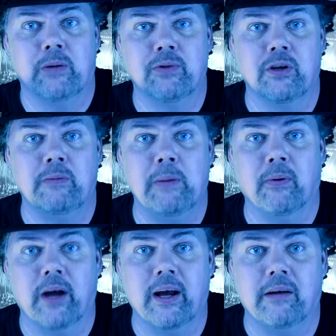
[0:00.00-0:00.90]
I'm sure these
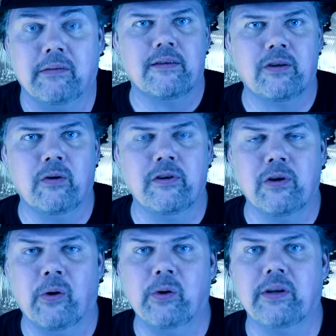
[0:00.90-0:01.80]
people have. So this
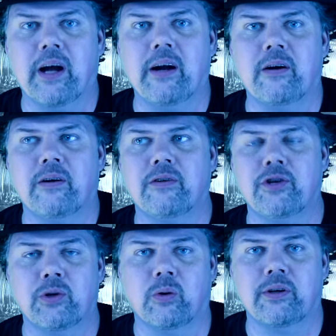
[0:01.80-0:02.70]
whole entire
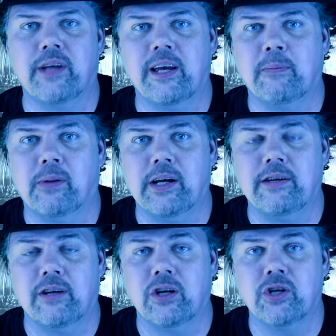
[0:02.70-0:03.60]
short takes
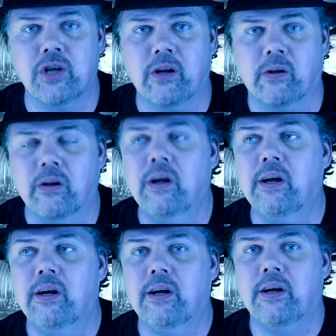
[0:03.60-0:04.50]
place in a shuttle,
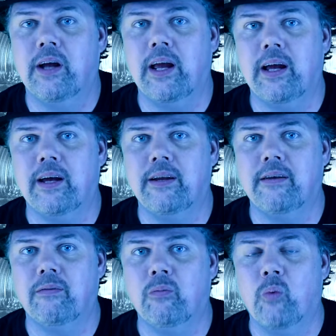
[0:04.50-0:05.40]

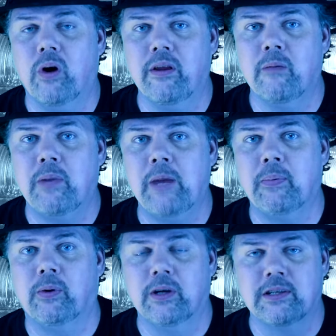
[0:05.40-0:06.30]
and one of the
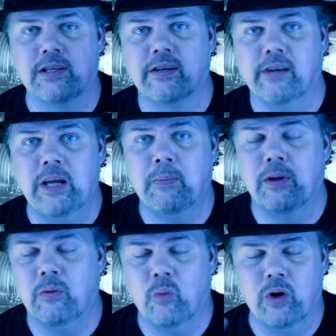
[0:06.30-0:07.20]
people is asleep,
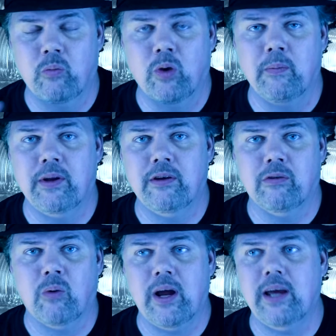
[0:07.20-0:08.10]
and the one woman is
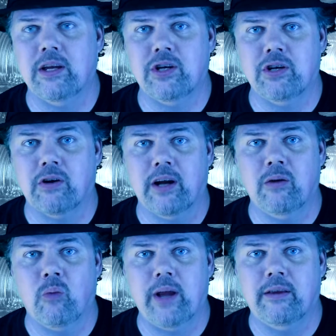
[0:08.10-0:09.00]
awake, and she's trying
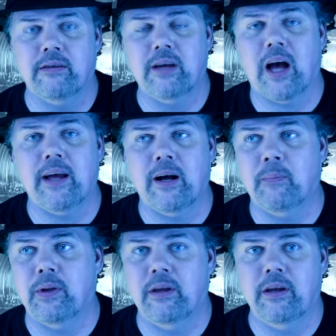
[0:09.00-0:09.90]
to wake this guy
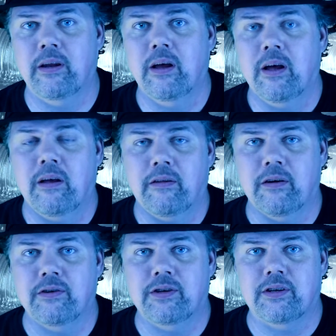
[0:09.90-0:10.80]
up, and then
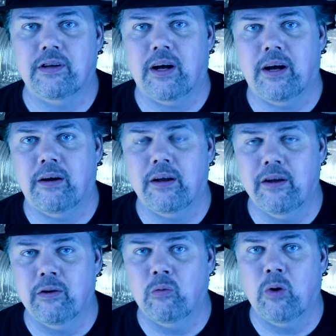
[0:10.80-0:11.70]
there's
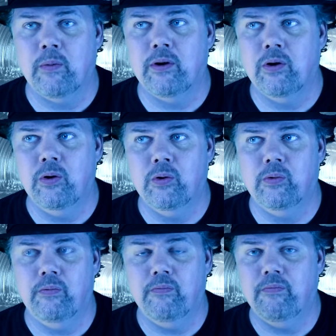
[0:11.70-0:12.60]
another woman
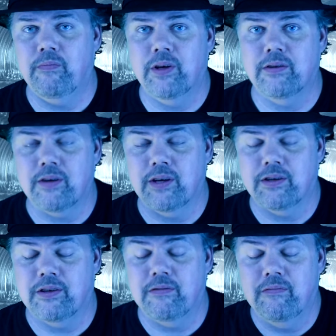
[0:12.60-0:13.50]
who
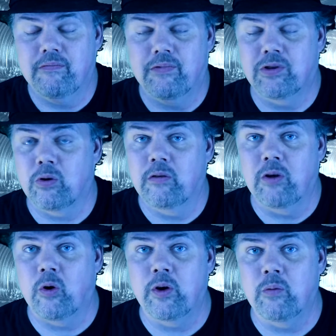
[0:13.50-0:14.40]
is sort of
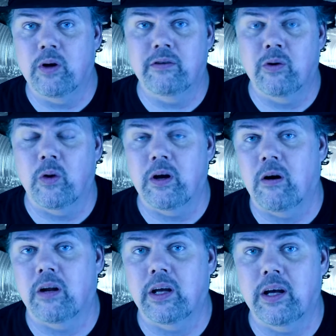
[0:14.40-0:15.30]
knowing what's going
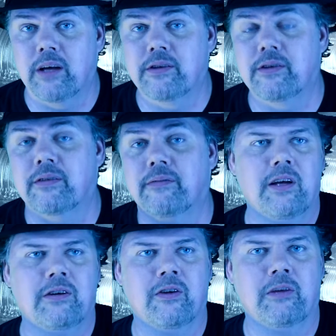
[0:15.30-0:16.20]
on, I guess.
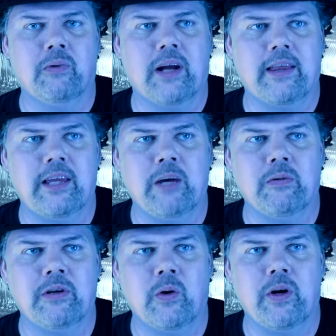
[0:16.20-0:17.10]
So this one, I think,
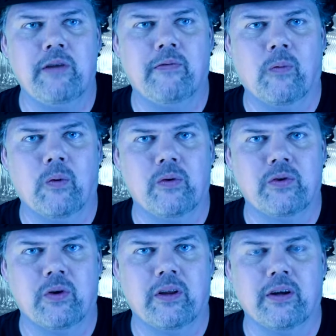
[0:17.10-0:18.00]
was going for
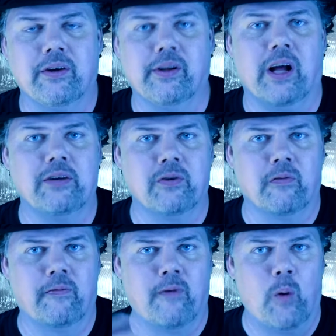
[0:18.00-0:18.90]
sort of the
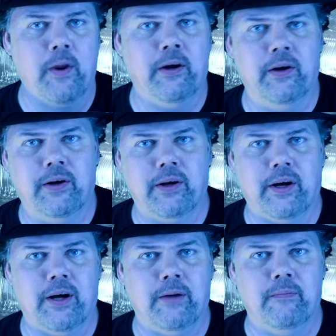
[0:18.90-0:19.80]

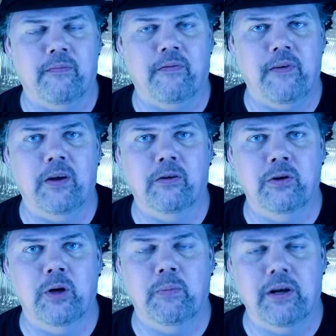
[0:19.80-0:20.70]
claustrophobic feel
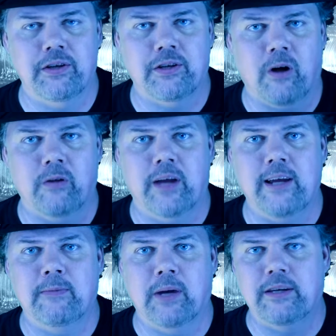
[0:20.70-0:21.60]
to it, because it all
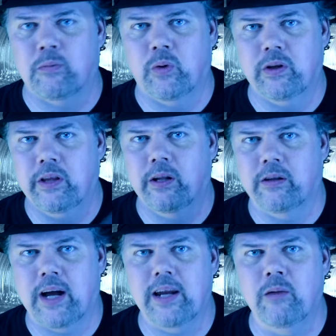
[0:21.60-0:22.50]
takes place in one
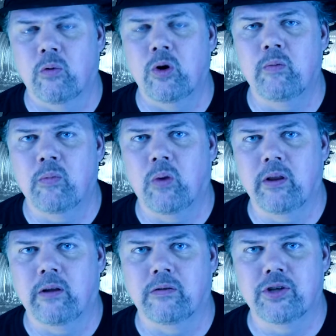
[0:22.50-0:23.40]
little tiny room,
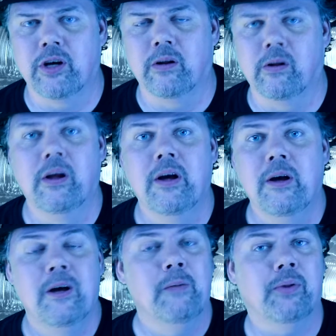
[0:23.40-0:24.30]
one little shuttle.
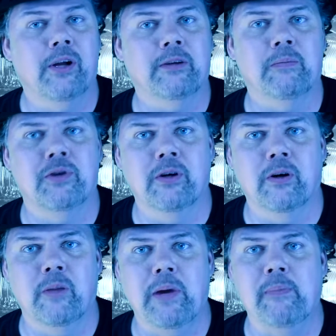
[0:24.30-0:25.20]
Plus, I'm
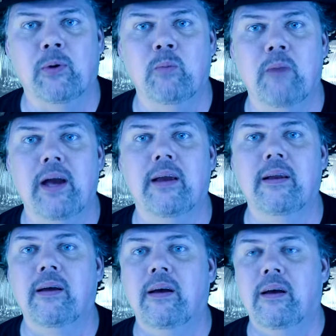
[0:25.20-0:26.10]
sure the people who made
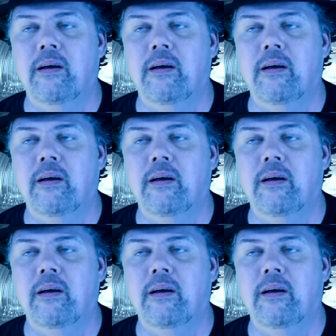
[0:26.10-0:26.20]
it,